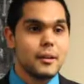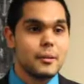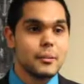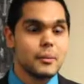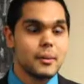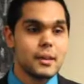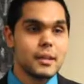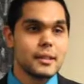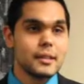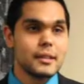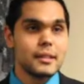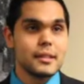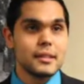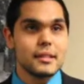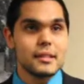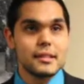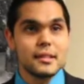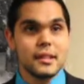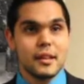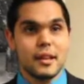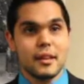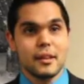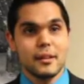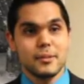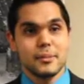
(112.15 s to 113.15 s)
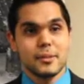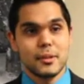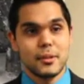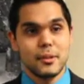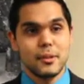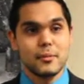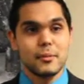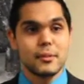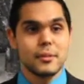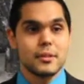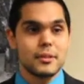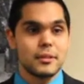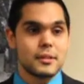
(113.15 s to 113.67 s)
What it does, it helps
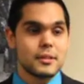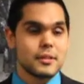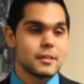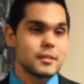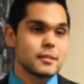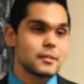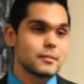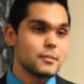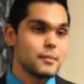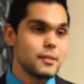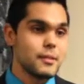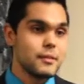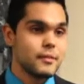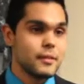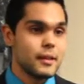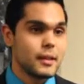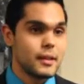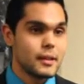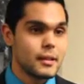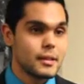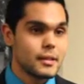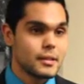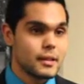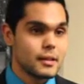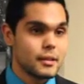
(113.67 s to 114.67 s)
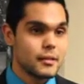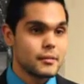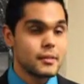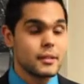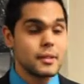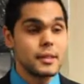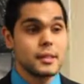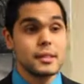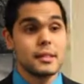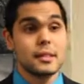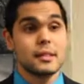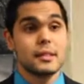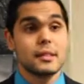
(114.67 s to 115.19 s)
homeowners refinance out of their
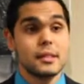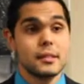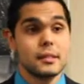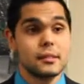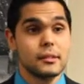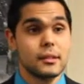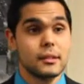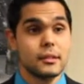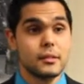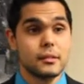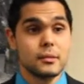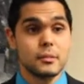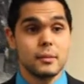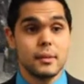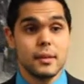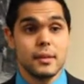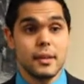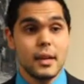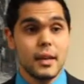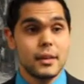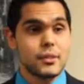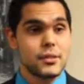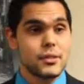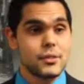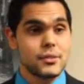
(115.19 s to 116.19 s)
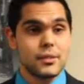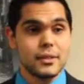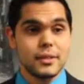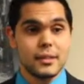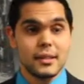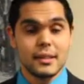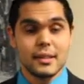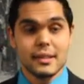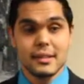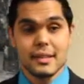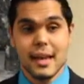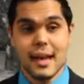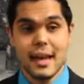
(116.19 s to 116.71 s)
existing loan without showing
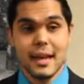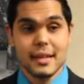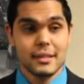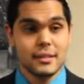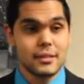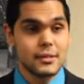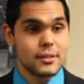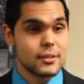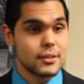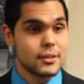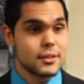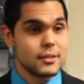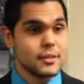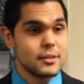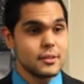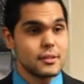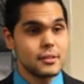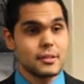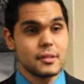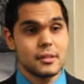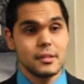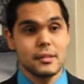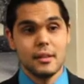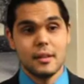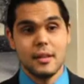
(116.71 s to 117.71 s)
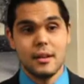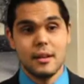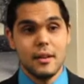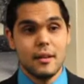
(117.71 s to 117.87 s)
any tax returns,